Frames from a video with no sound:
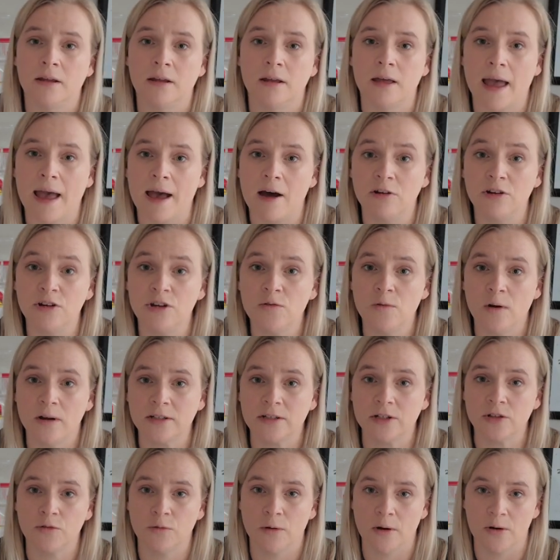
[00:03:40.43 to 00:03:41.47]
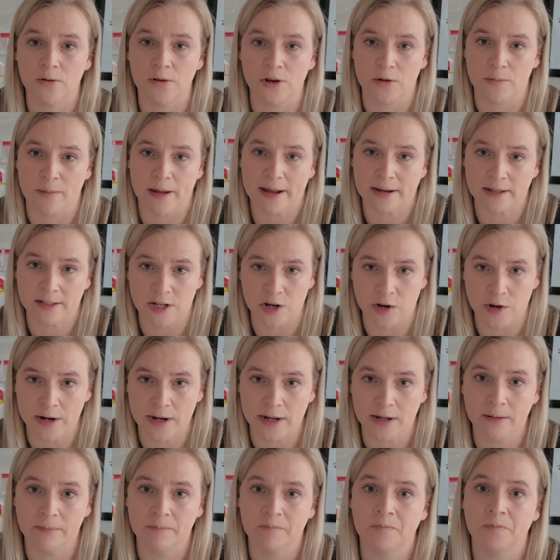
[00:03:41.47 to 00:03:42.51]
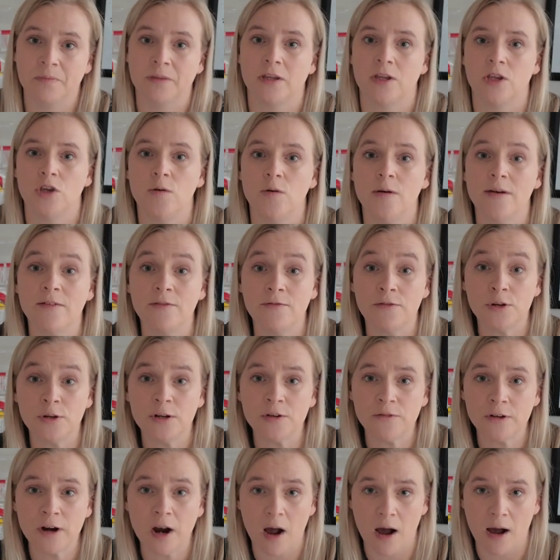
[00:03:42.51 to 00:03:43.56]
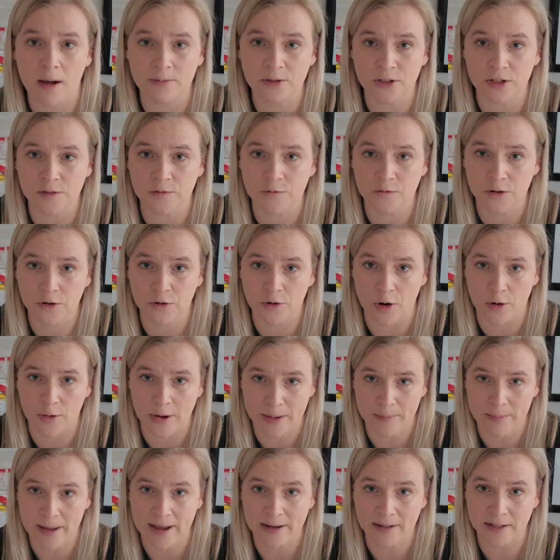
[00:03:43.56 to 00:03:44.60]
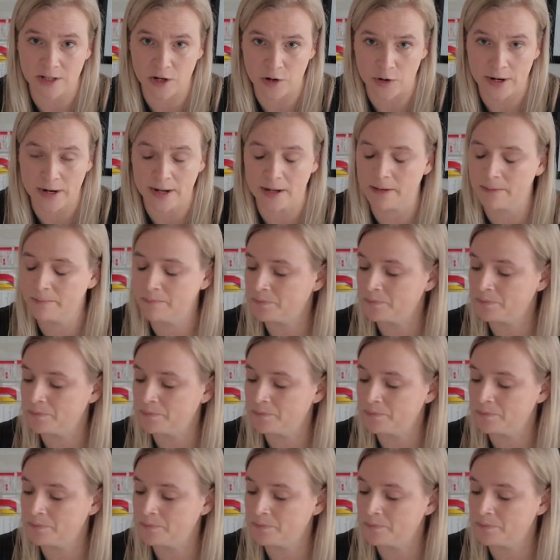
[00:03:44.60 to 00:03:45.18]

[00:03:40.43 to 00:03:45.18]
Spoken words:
How do you want to grow your bacteria? You have a few different options for growing bacteria.